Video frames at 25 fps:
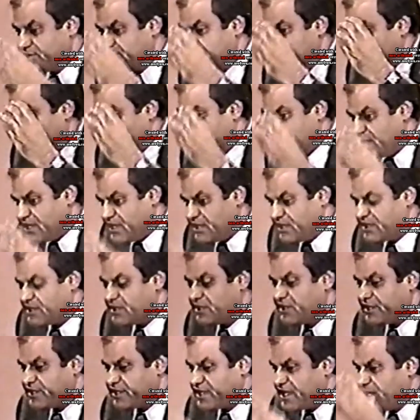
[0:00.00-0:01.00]
they
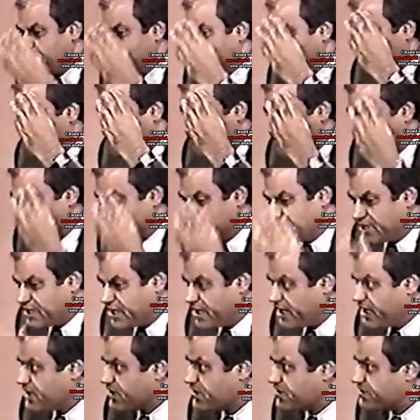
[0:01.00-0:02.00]
came up with the
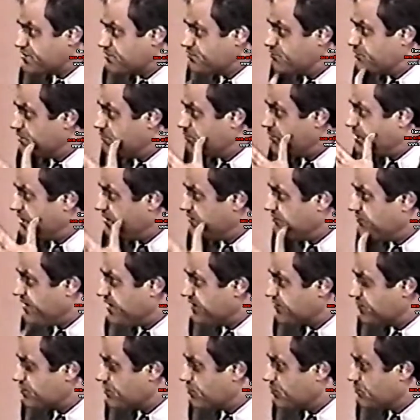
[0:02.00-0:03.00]
Naya Kashmir
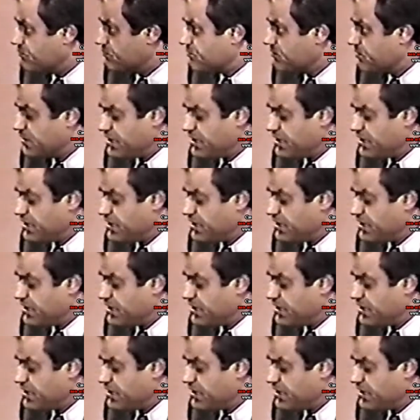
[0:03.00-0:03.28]
Manifesto.